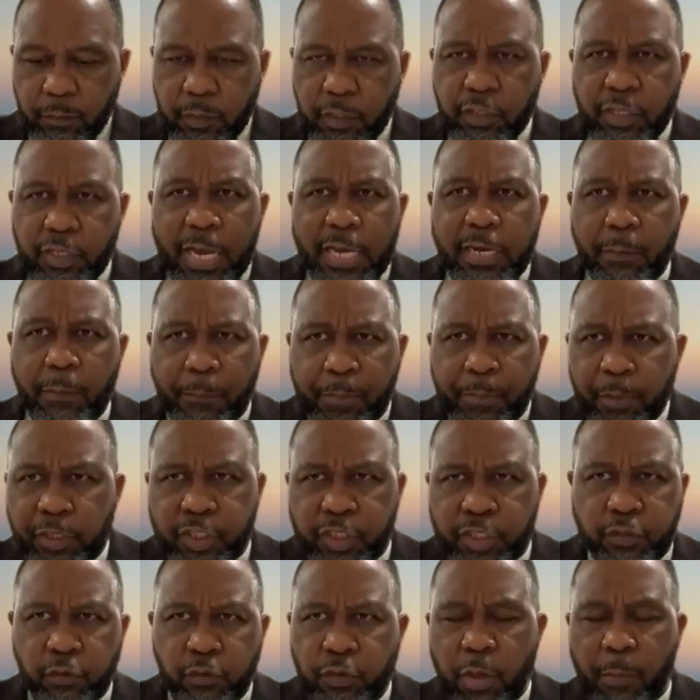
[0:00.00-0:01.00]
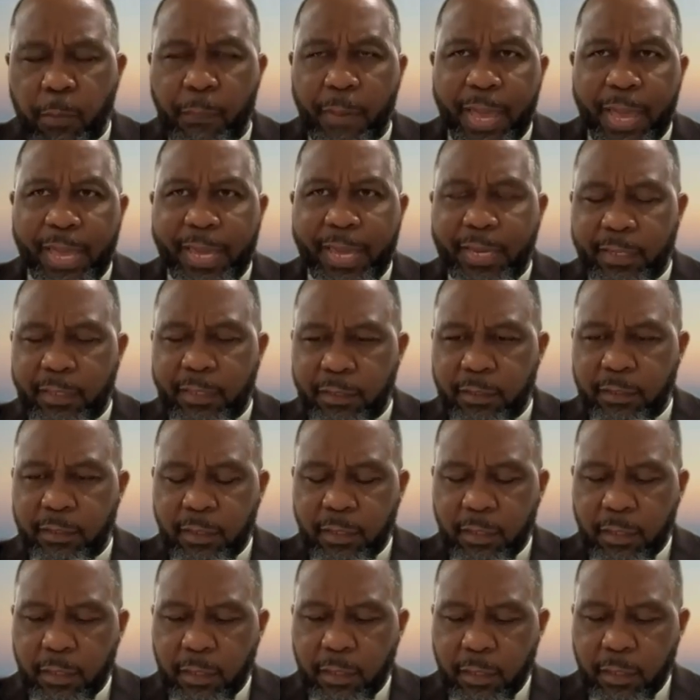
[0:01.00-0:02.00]
you got to push through your pain
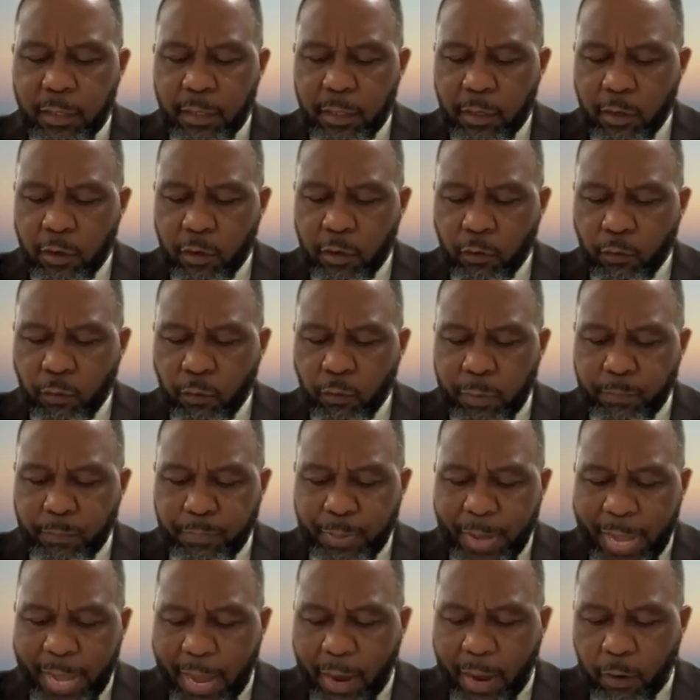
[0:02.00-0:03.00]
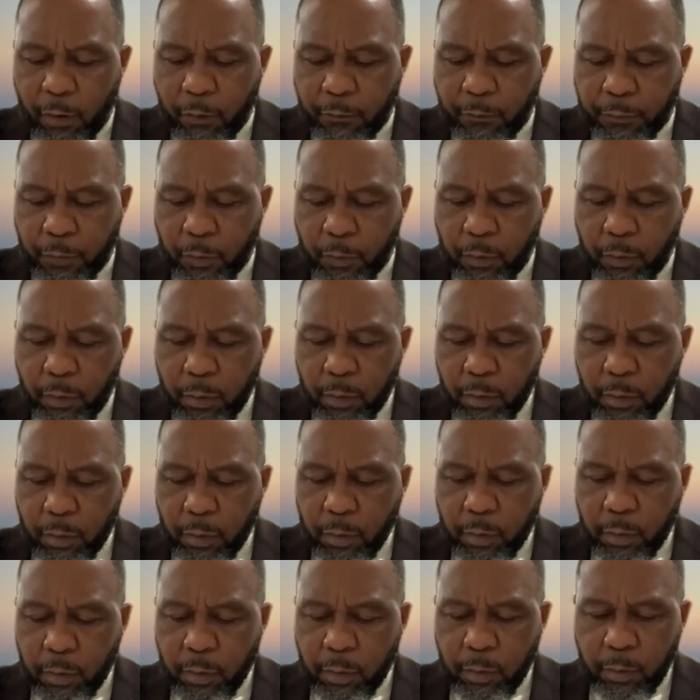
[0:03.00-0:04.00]
with powerful
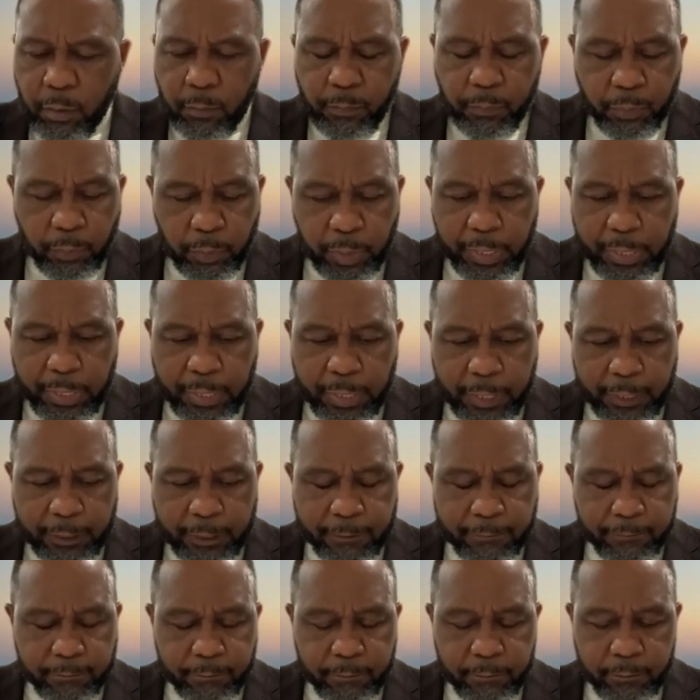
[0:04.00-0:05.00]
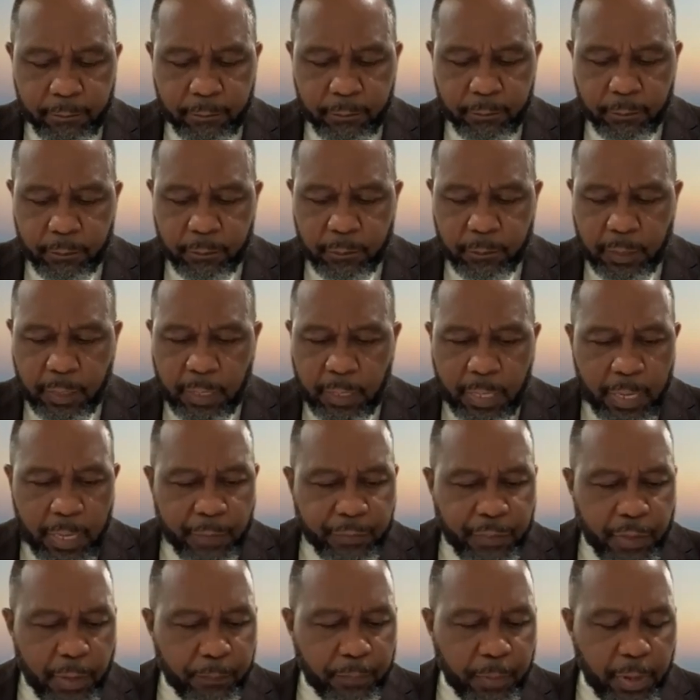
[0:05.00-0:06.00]
prayer. And
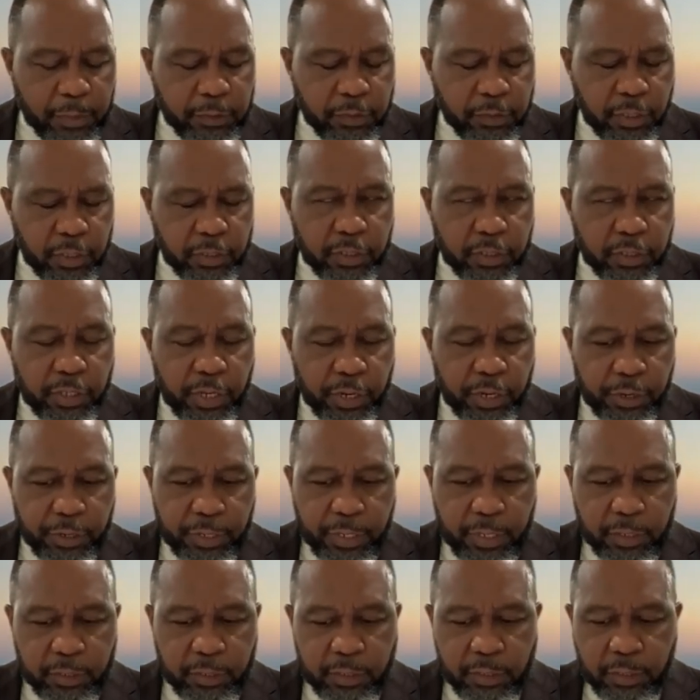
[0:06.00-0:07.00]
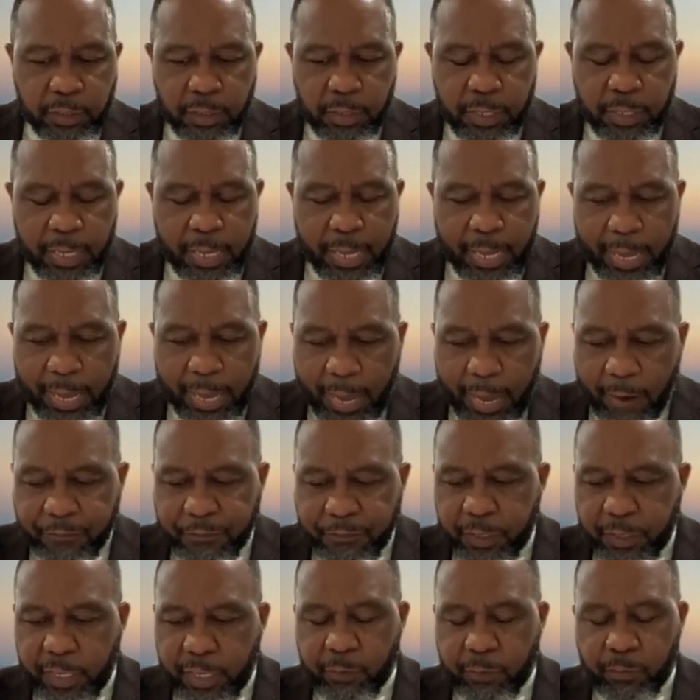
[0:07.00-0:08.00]
then, brothers and sisters, here it is.
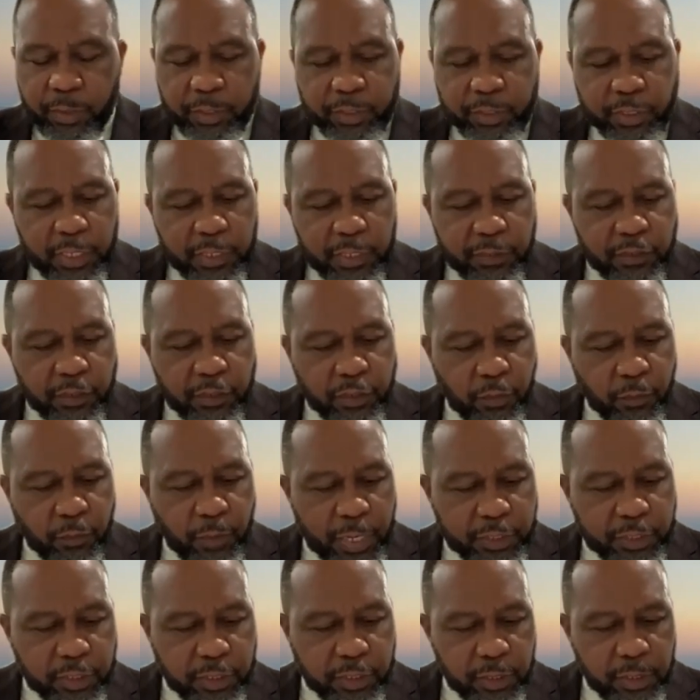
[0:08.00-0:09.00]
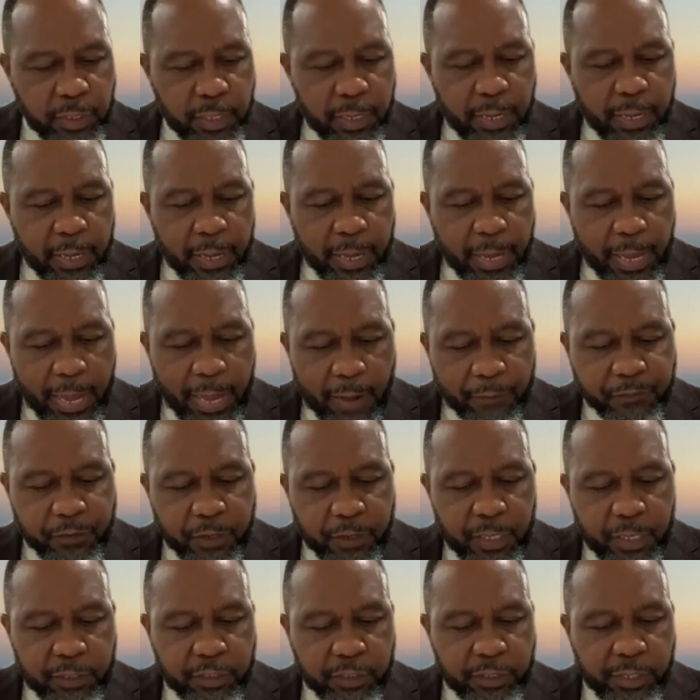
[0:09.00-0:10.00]
After he receives the direction, after
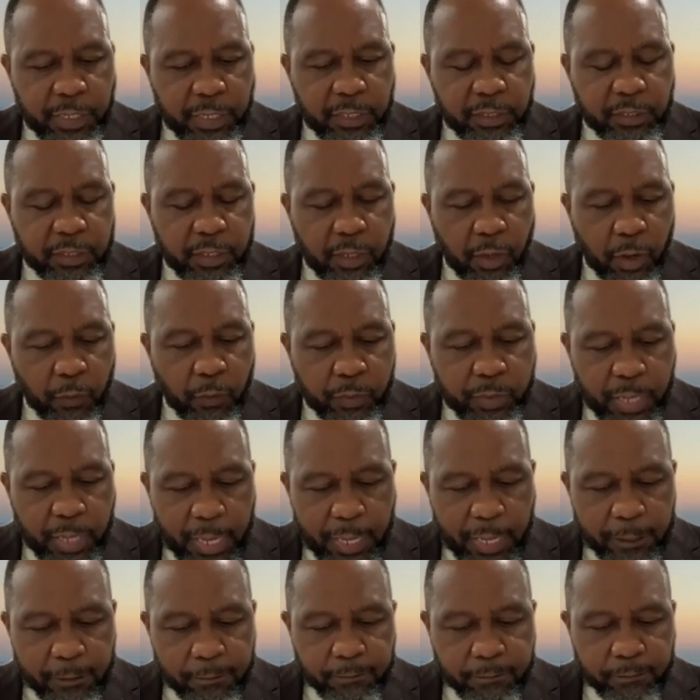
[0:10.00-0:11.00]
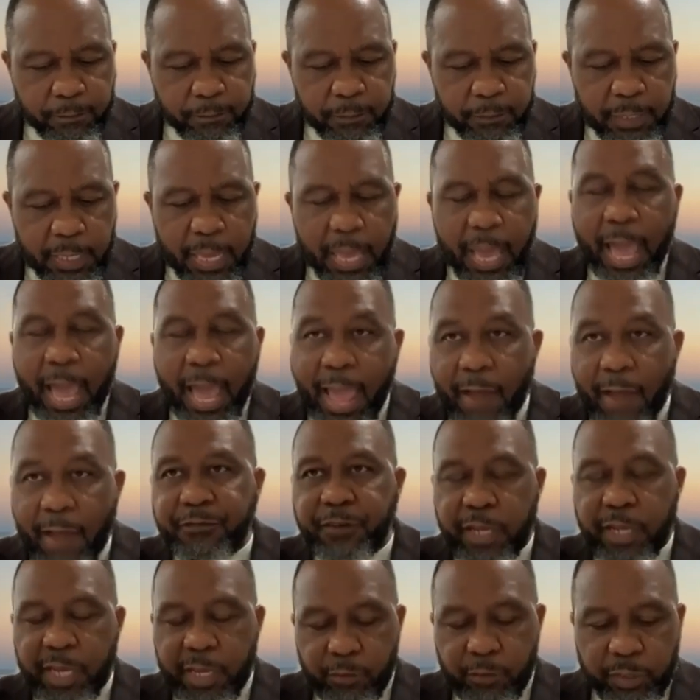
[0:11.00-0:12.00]
he sees the okay,
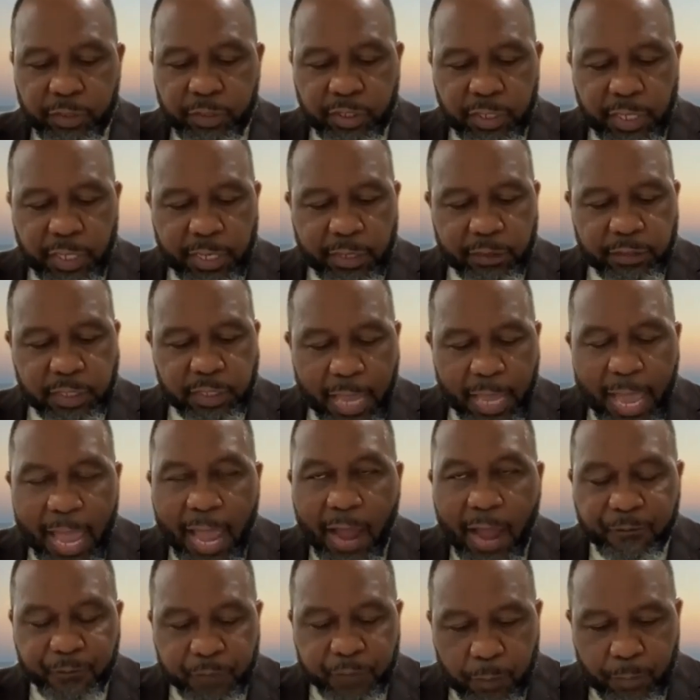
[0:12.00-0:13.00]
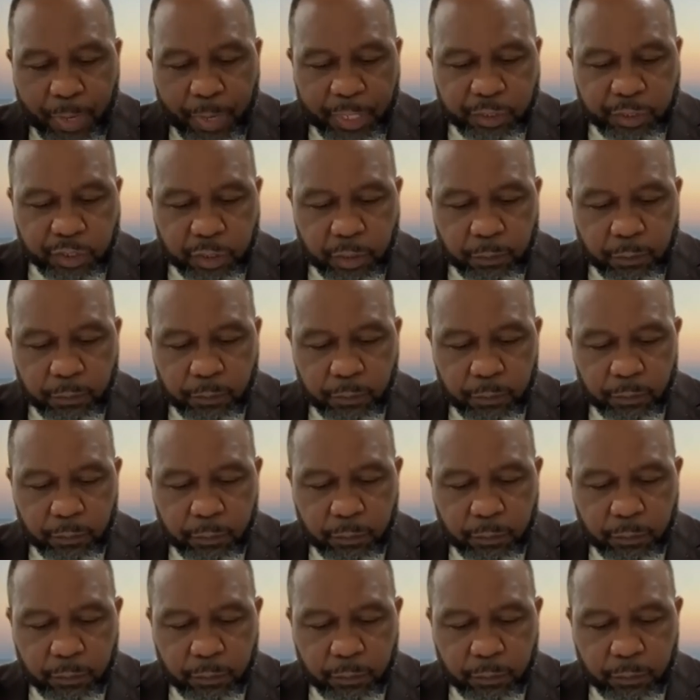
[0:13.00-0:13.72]
after he receives the affirmation,